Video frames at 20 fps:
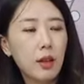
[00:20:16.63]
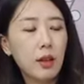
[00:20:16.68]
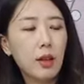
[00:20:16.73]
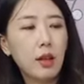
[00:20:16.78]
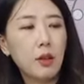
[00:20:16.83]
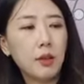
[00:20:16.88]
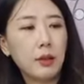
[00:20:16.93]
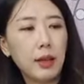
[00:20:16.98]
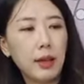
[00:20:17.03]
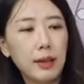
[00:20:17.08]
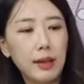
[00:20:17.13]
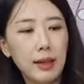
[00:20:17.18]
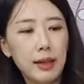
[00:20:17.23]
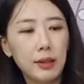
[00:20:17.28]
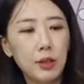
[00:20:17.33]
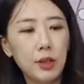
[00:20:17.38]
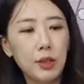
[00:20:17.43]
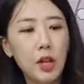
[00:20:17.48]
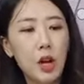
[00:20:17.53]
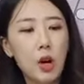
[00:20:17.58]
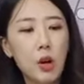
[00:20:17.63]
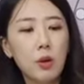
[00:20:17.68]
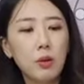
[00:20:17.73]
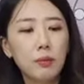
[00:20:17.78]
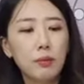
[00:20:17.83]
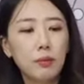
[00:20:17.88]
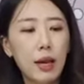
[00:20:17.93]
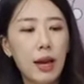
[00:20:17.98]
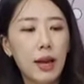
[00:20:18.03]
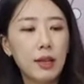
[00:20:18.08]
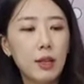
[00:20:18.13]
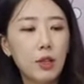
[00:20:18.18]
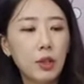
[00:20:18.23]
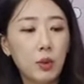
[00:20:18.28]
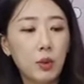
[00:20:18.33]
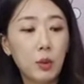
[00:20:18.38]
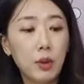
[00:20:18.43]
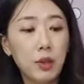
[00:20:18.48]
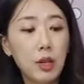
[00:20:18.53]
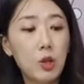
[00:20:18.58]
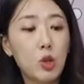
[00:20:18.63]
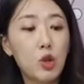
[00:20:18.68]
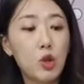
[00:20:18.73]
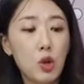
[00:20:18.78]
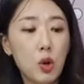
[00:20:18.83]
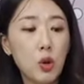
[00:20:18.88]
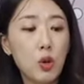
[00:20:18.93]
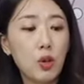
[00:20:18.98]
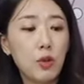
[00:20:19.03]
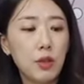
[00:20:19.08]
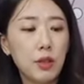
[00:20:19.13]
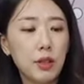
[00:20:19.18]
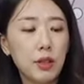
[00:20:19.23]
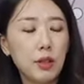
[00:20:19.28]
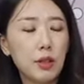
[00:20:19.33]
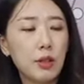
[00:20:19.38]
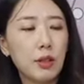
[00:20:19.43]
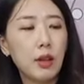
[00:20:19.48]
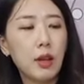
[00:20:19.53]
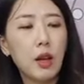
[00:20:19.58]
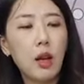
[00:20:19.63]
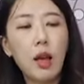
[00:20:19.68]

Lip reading: Okay guys, so I just want to show you this.